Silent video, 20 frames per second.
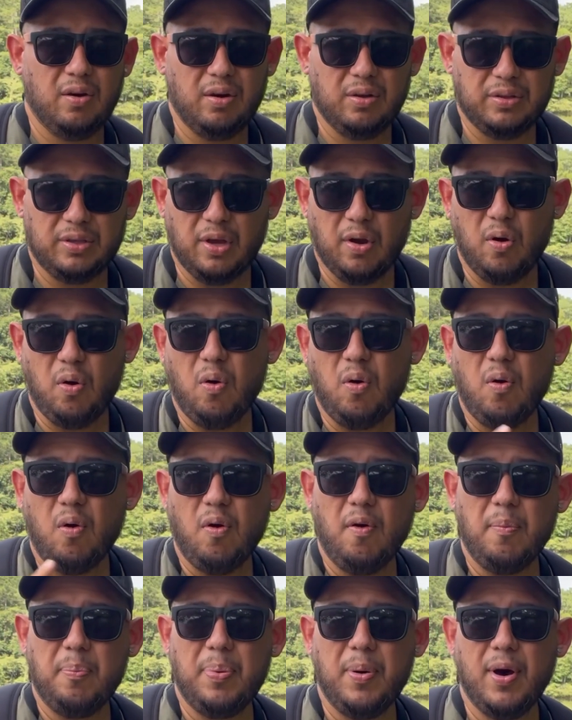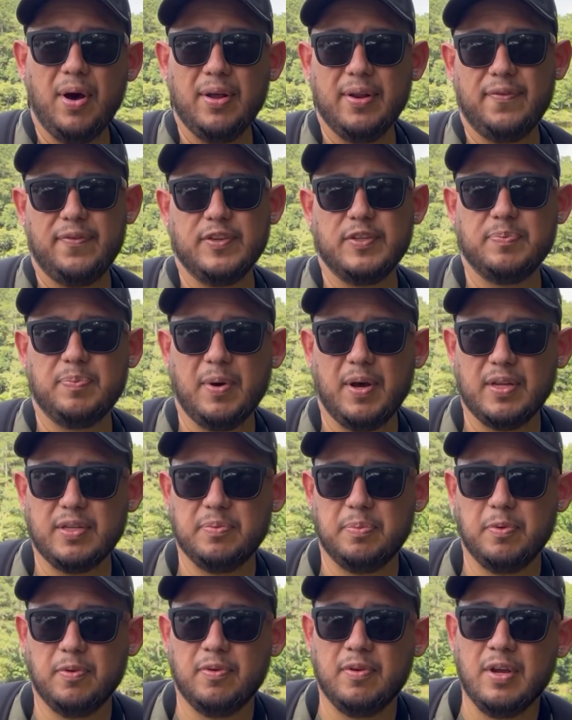the whole pond if it's
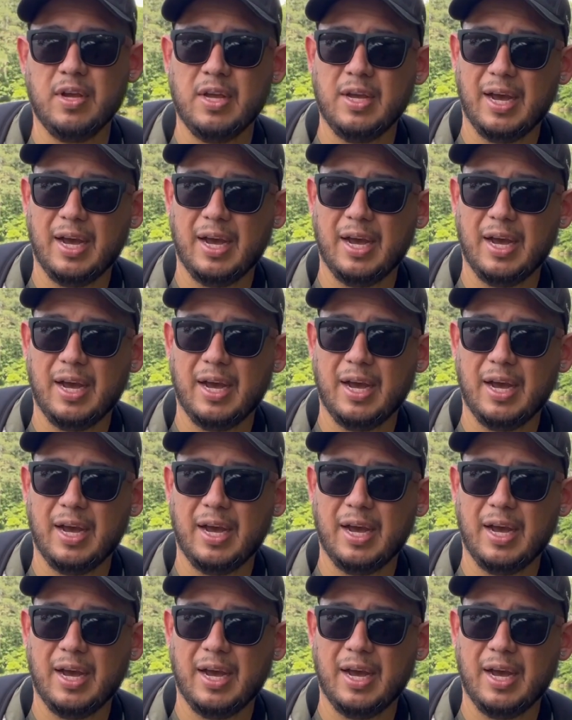possible.